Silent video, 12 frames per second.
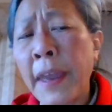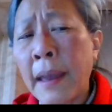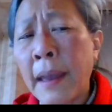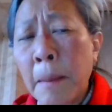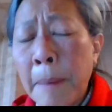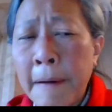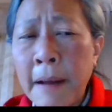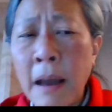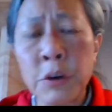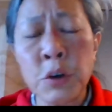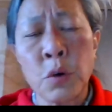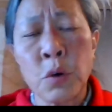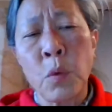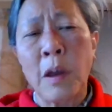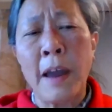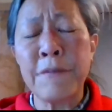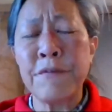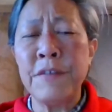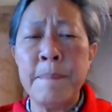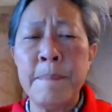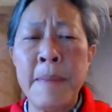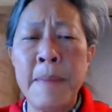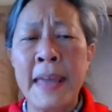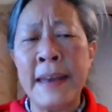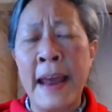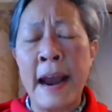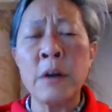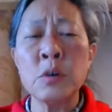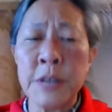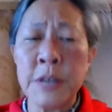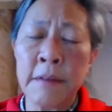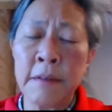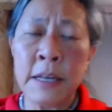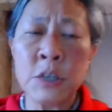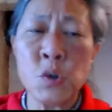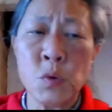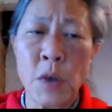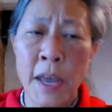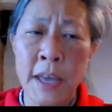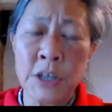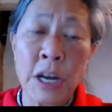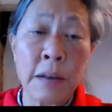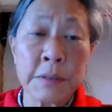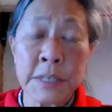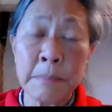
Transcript: about how your life may narrow down as you age out,